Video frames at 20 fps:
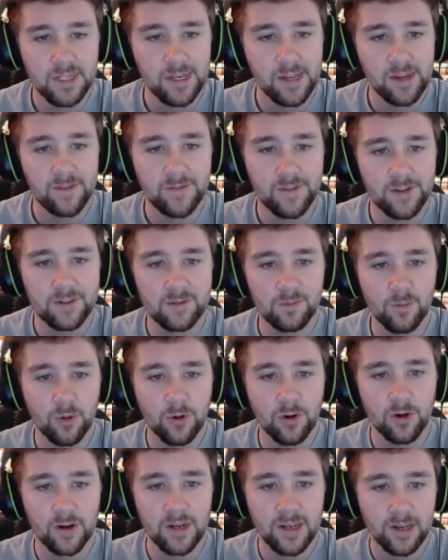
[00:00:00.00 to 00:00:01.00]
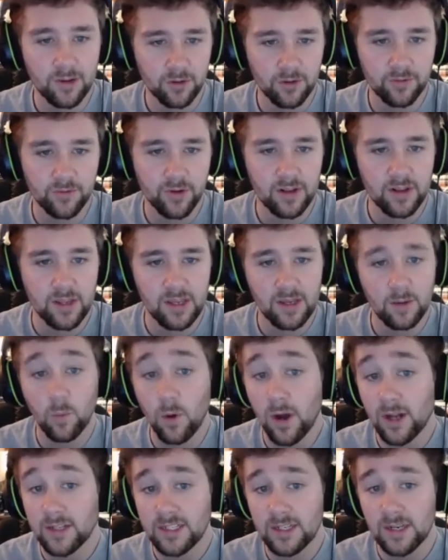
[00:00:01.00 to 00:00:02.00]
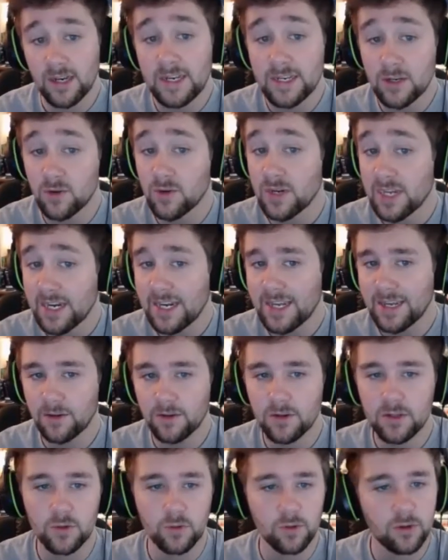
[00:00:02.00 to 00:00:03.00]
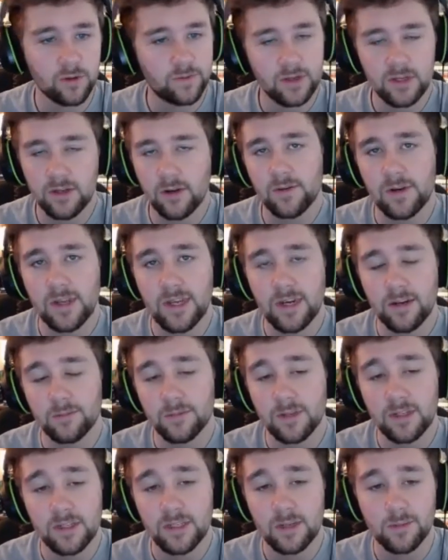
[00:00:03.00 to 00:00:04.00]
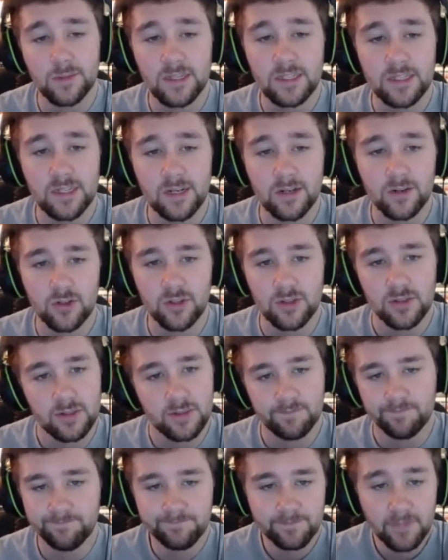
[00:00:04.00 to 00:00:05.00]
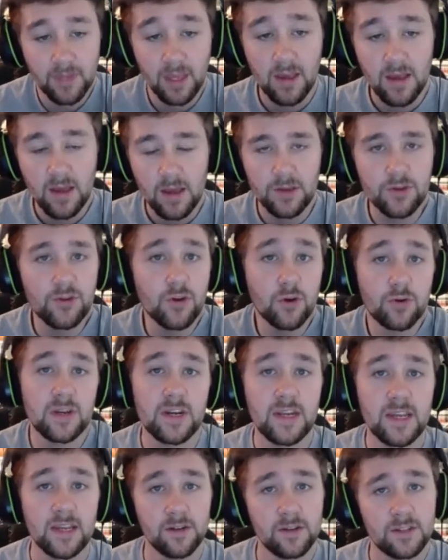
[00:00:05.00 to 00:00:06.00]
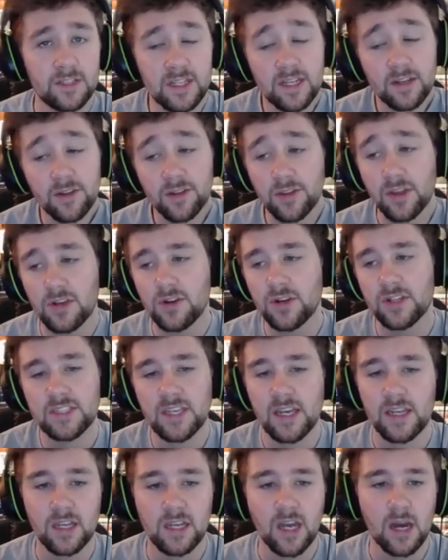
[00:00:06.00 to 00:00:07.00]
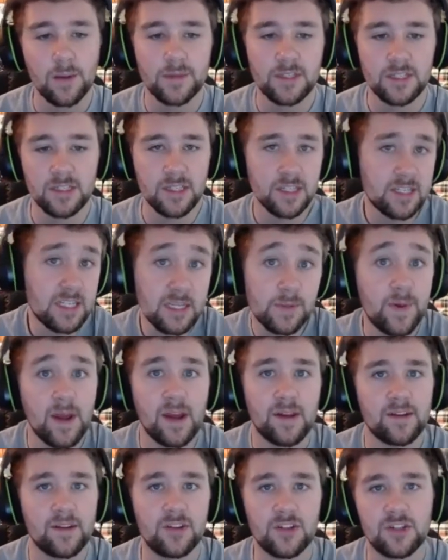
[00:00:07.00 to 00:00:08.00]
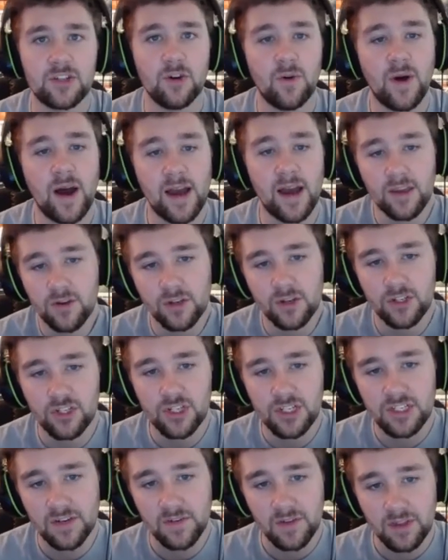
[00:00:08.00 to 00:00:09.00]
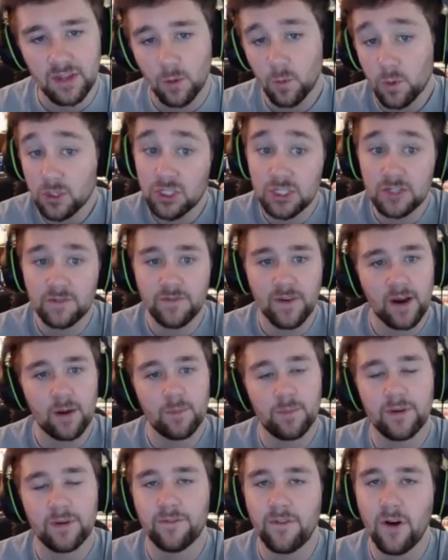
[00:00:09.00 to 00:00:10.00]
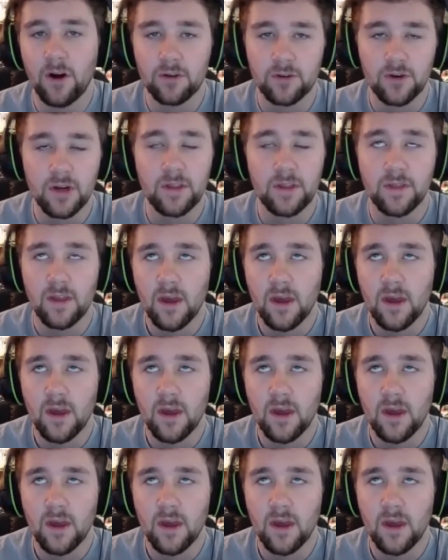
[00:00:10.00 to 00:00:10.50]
if it's more healer-friendly and you need healers, or if you don't need them, because some of these dungeons, you don't need healers. And the other thing you can say in the comments is the DPS is just so high you can cheese everything, which is fair. But Falkreath